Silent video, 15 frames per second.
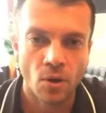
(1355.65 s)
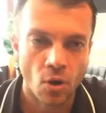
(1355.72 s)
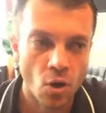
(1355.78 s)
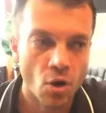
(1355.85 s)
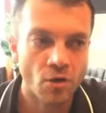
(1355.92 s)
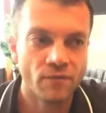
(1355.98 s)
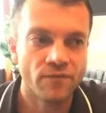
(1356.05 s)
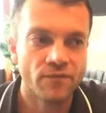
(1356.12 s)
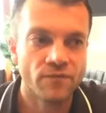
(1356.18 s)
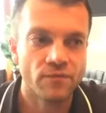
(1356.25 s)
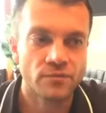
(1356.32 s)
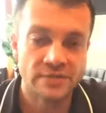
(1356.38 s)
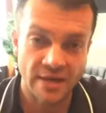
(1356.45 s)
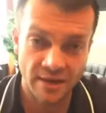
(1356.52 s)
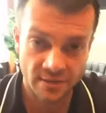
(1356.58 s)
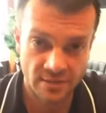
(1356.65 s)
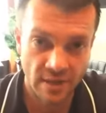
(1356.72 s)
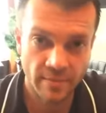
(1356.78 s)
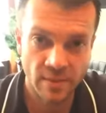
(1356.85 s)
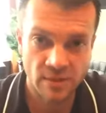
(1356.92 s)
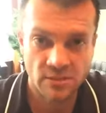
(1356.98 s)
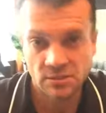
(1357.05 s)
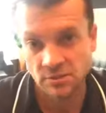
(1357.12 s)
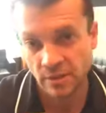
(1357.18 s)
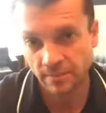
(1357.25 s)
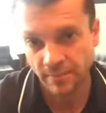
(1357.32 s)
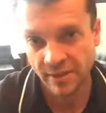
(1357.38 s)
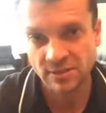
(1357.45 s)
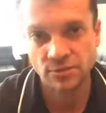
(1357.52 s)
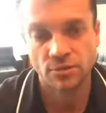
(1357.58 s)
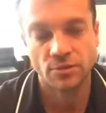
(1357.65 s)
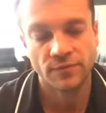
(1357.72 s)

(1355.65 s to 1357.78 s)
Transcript: of Techademics Ambassador,